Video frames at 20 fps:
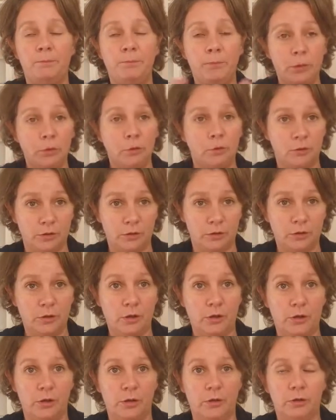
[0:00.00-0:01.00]
bulk
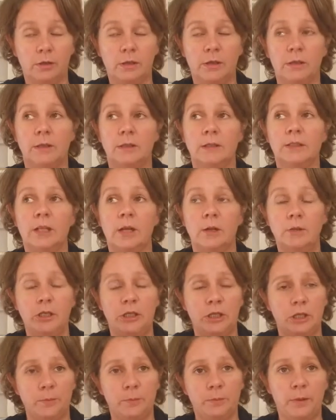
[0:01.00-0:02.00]
cook so that
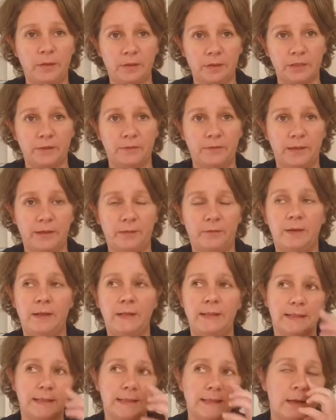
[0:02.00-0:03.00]
you can put stuff in the freezer.